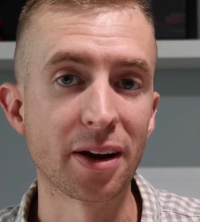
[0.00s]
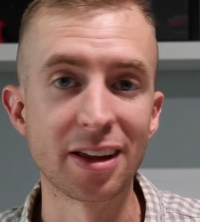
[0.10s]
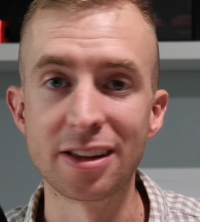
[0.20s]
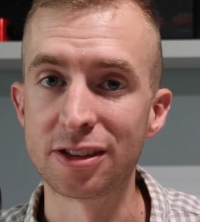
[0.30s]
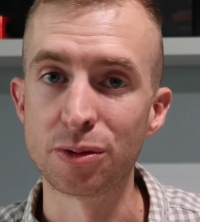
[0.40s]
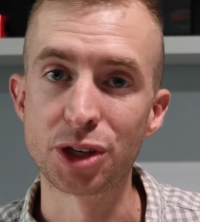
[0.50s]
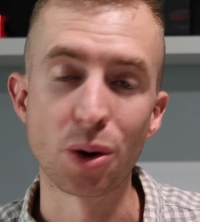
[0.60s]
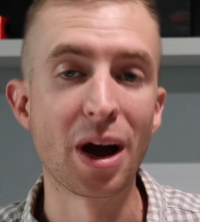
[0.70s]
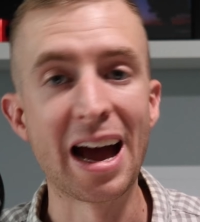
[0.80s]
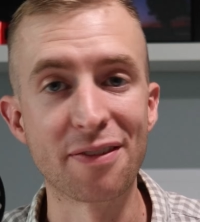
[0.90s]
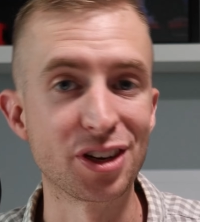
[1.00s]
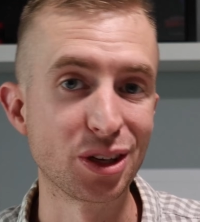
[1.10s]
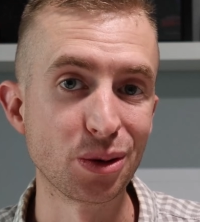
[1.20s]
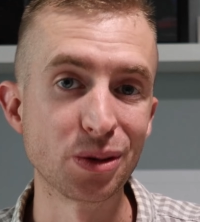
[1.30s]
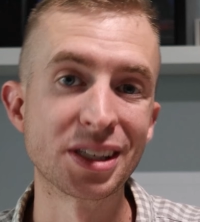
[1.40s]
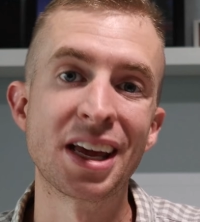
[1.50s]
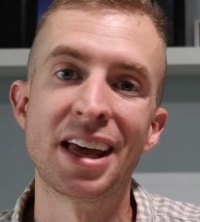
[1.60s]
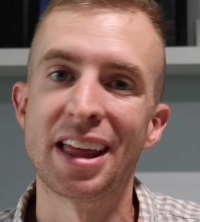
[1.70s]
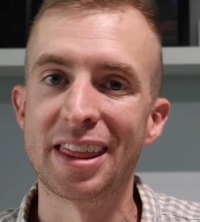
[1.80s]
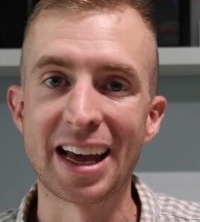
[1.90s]
it is you don't have to use
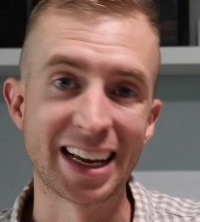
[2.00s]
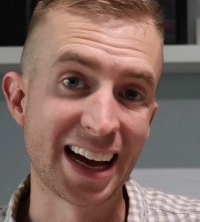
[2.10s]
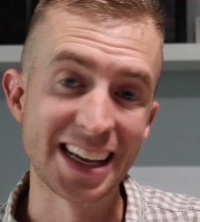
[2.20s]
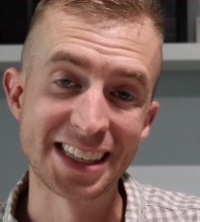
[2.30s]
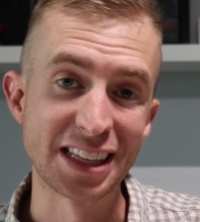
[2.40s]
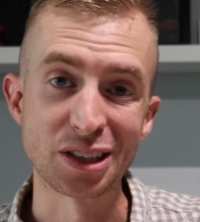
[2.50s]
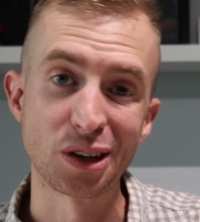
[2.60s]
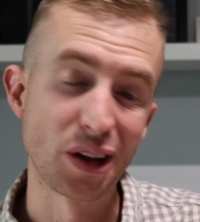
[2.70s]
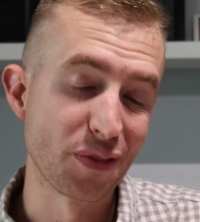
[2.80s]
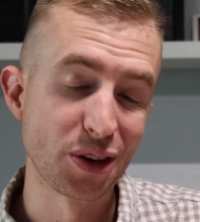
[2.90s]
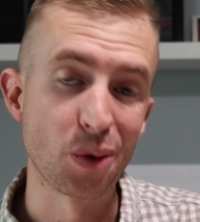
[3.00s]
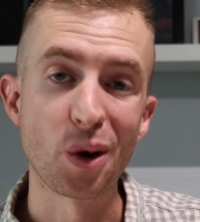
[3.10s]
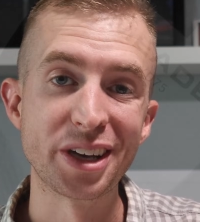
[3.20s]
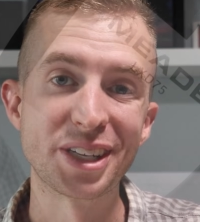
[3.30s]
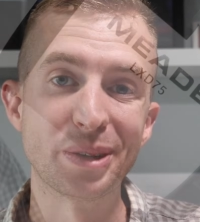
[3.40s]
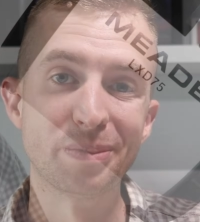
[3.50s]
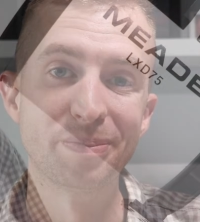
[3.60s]
that guide sensor if you don't want to.